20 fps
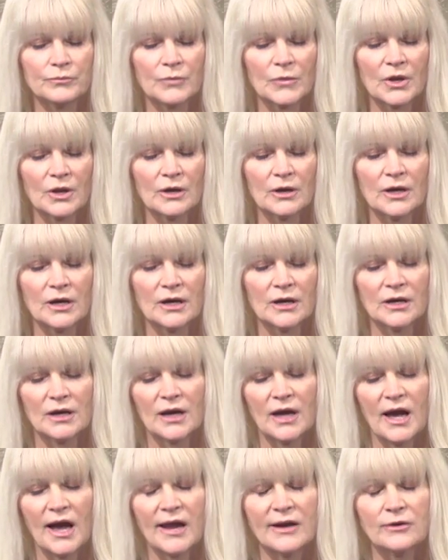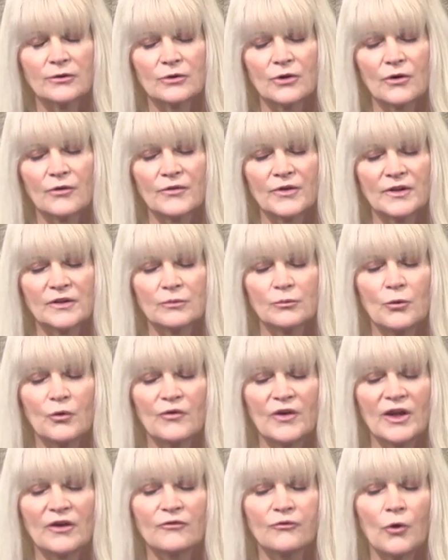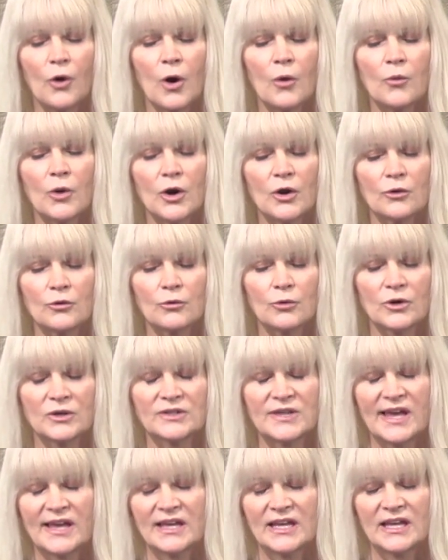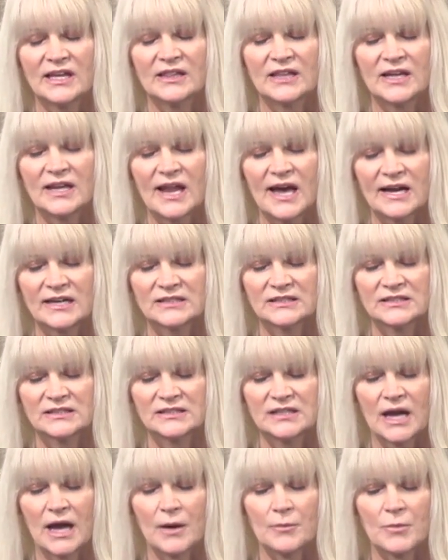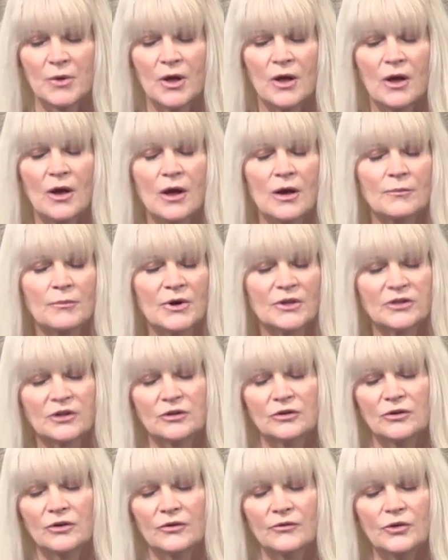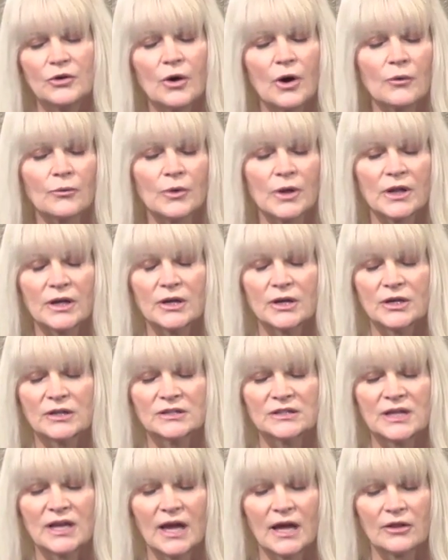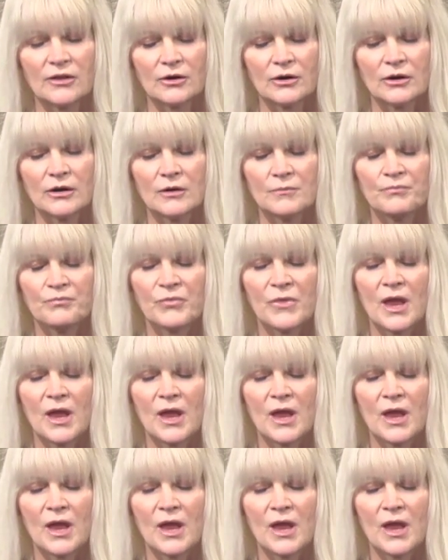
I don't know if it's moving forward or taking the next step. But the two of you are really good together.